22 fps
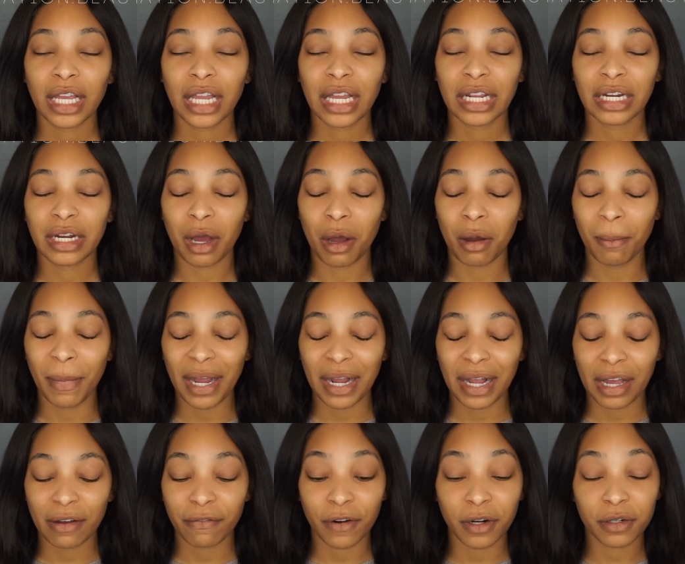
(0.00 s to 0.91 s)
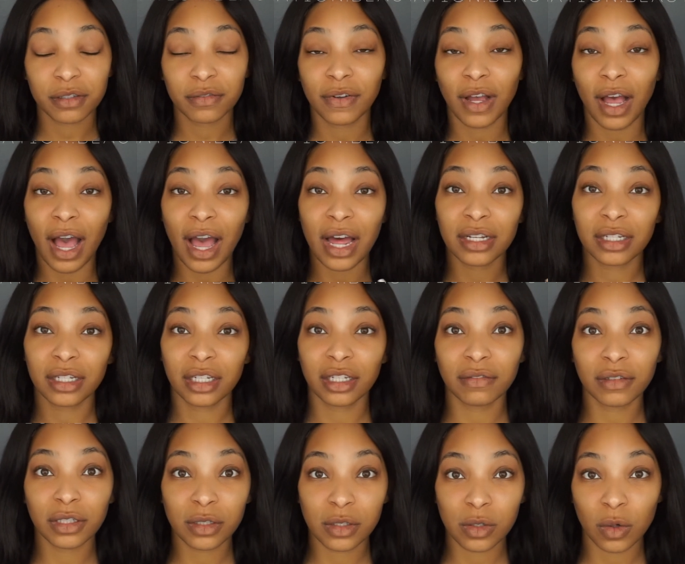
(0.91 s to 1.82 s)
And oh my god, first of all, I love
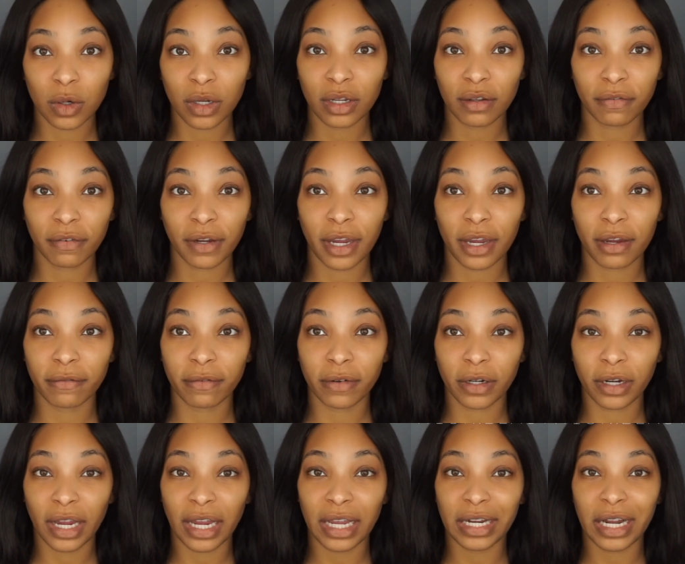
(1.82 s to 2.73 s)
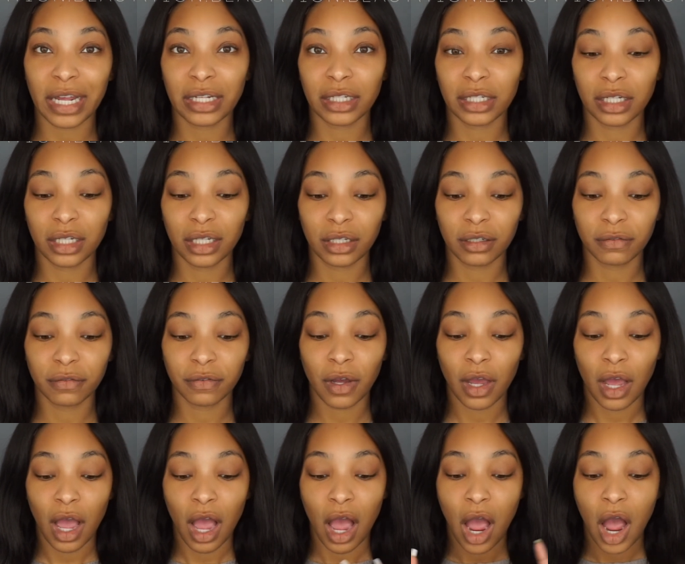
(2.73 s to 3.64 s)
LaToya Forever and I love
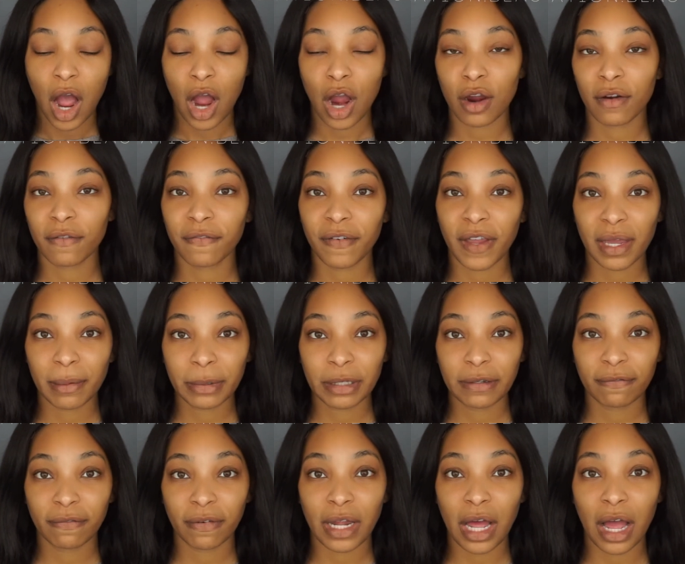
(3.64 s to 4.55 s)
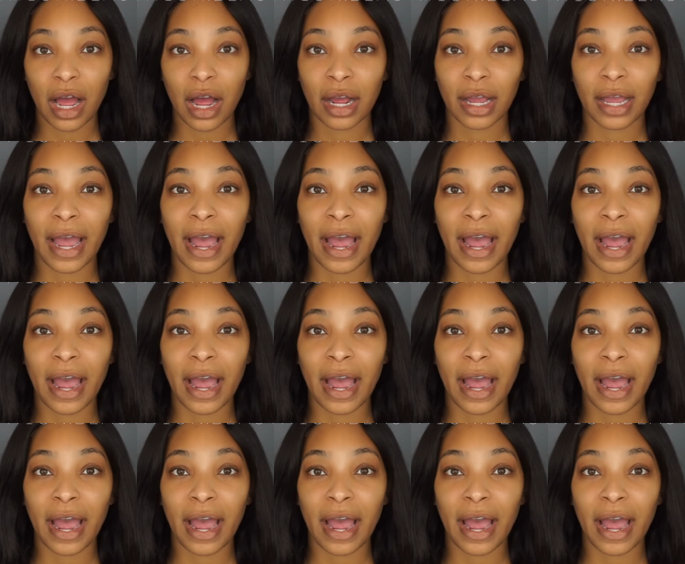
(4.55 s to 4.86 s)
her family vlog.